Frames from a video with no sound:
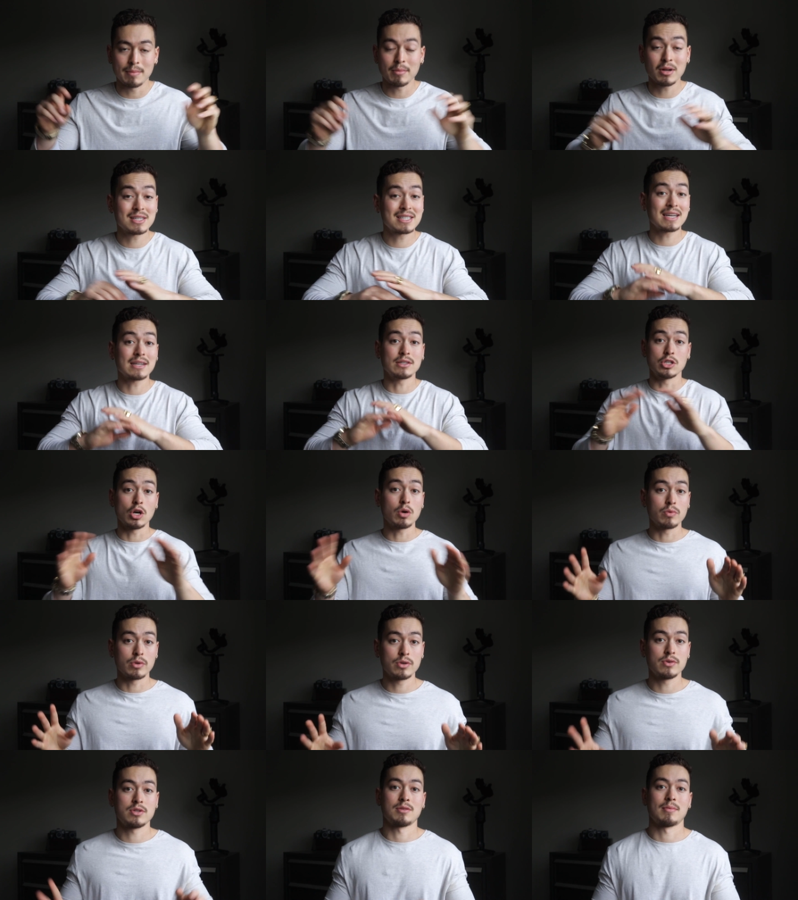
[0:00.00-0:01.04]
I'm not saying don't
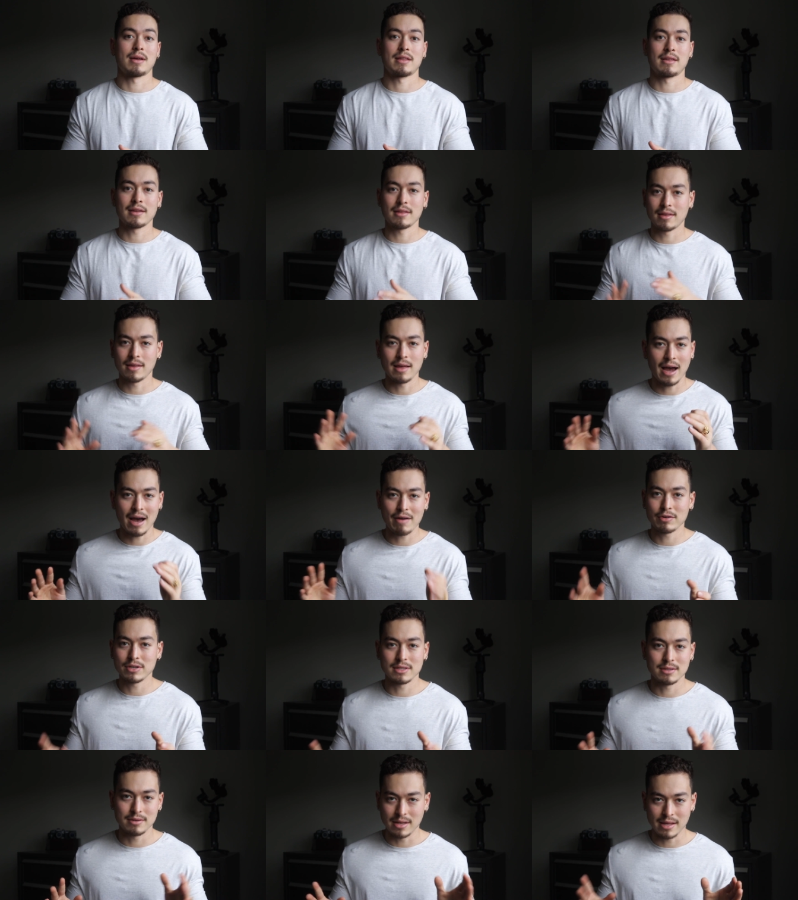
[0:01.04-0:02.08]
use them. I think they have
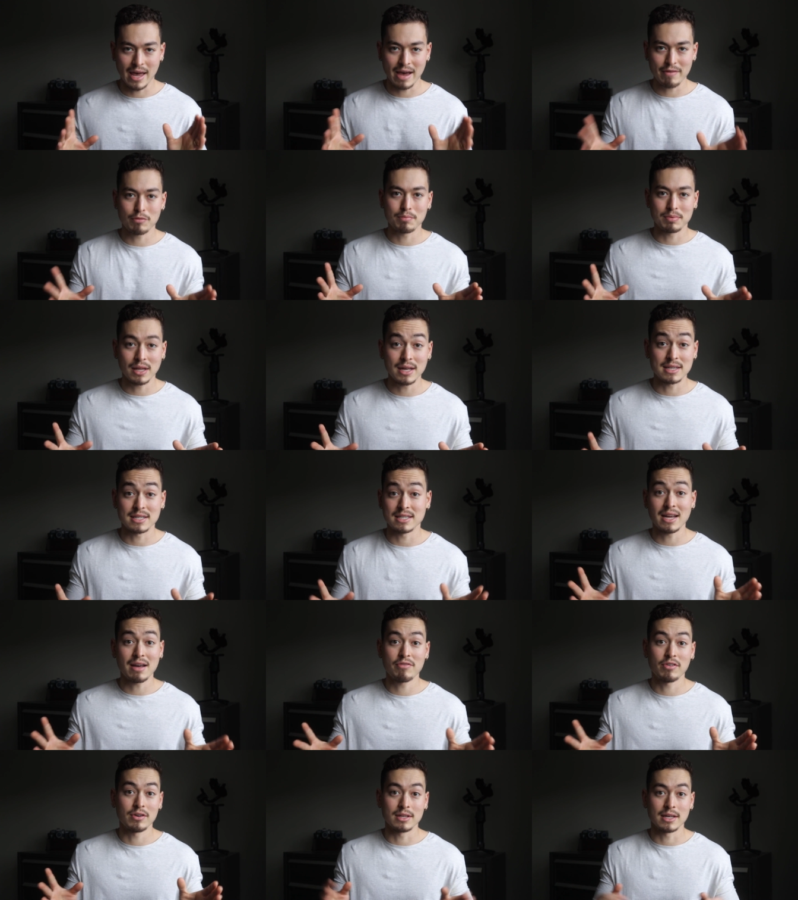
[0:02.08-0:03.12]
a they have a place
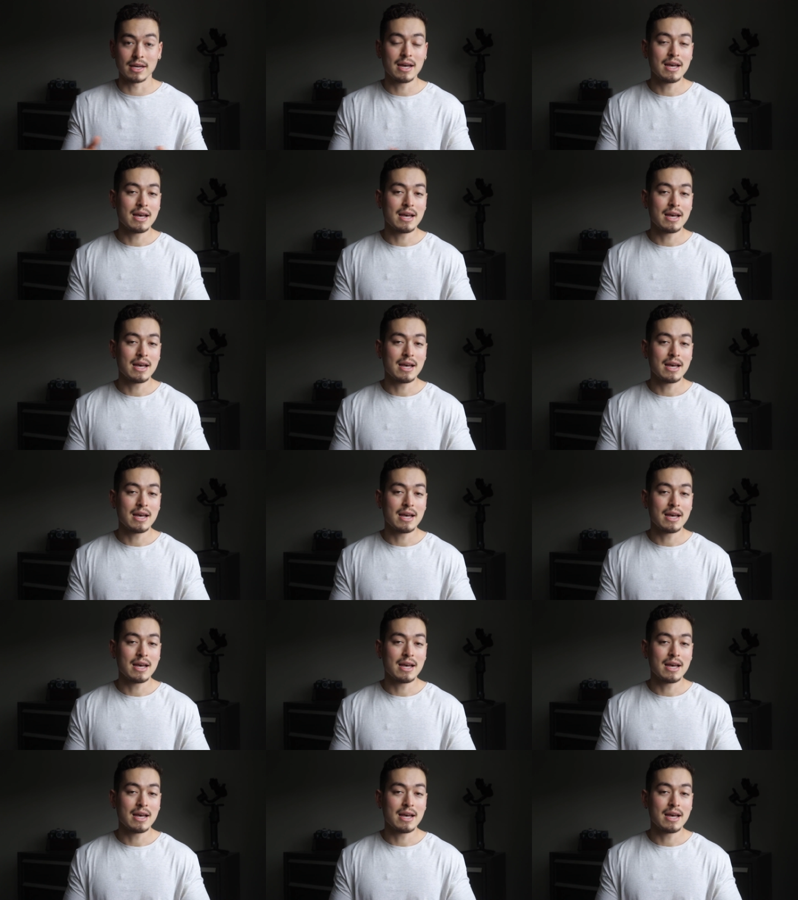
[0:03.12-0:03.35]
definitely.